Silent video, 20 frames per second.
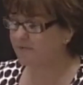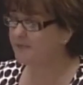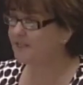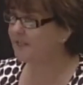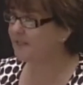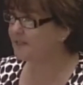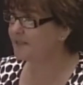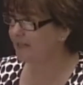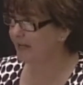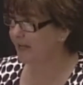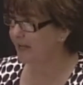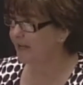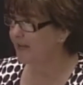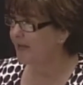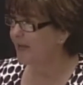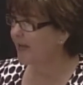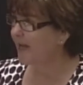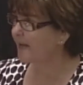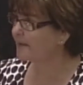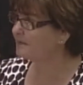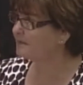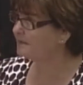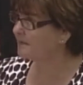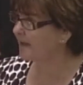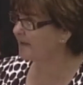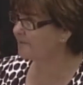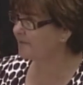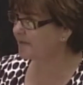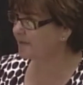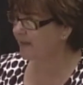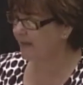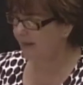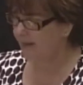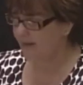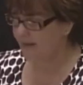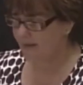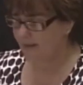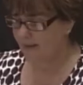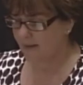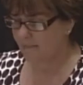D-Day, at 11
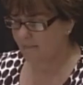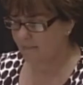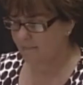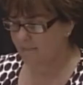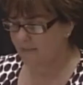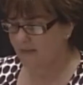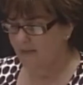a.m.